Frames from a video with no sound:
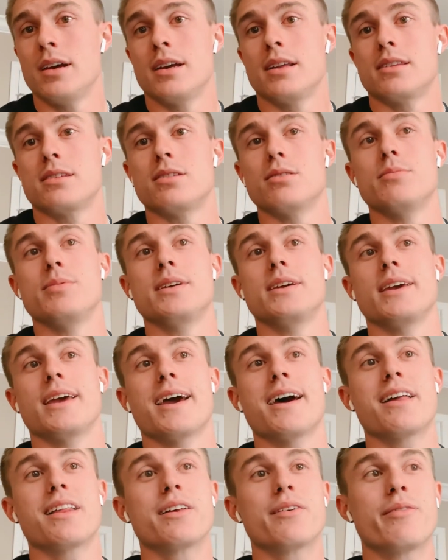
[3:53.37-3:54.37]
to be
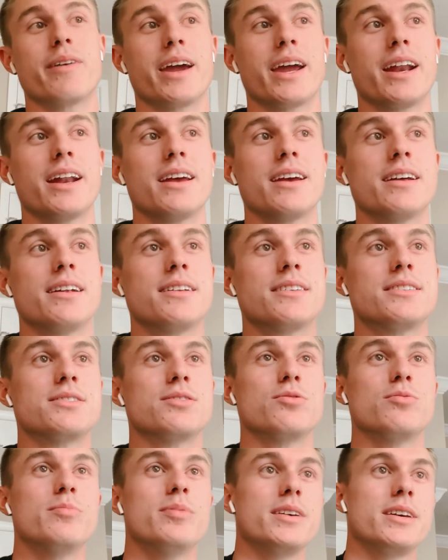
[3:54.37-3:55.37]
elevated,
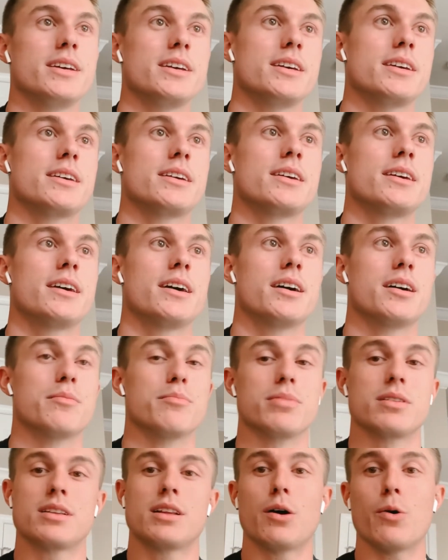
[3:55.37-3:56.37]
to be
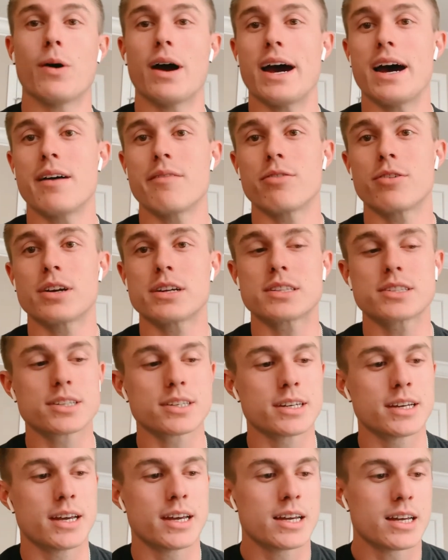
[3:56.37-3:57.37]
below average?
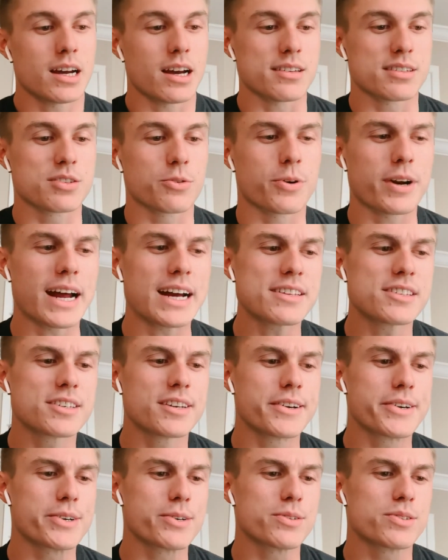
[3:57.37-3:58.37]
So what I
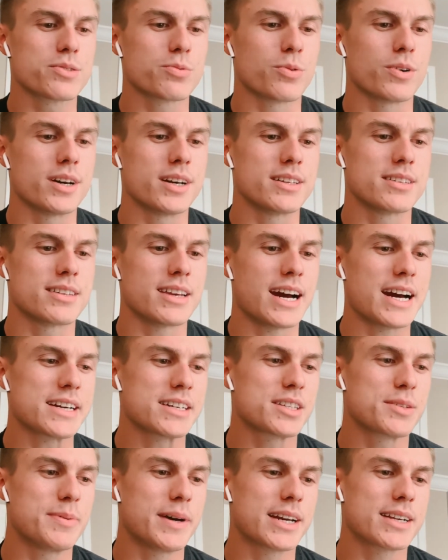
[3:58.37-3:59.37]
chose was, I
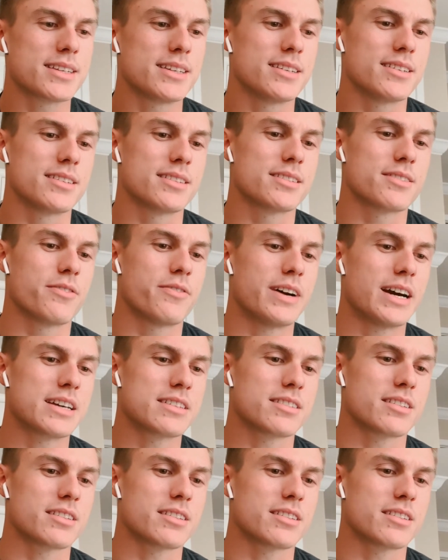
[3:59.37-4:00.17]
expect his fasting